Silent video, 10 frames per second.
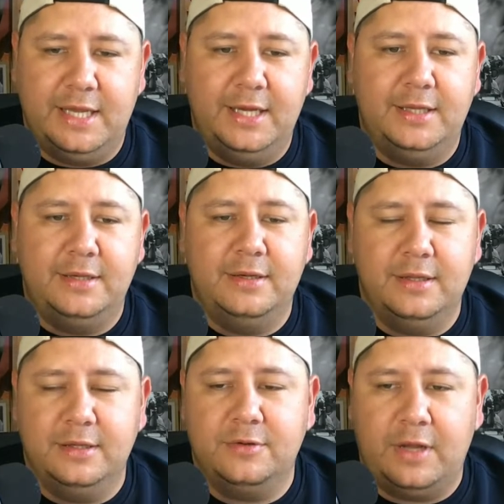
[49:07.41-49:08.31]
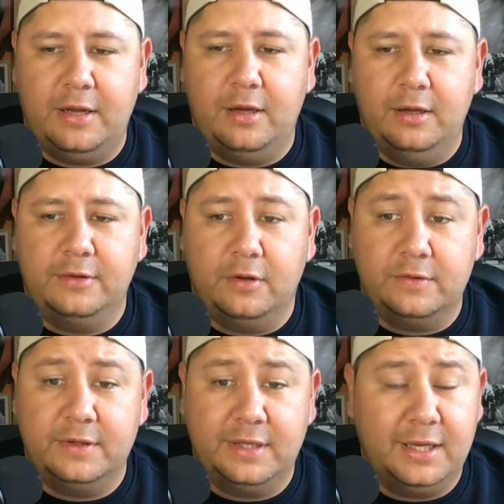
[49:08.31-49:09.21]
and
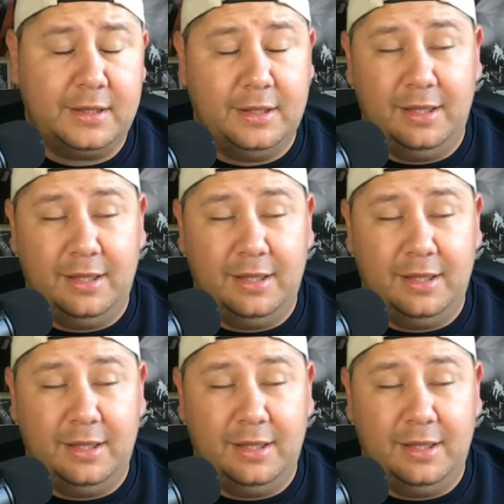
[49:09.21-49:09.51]
Dalton Connect.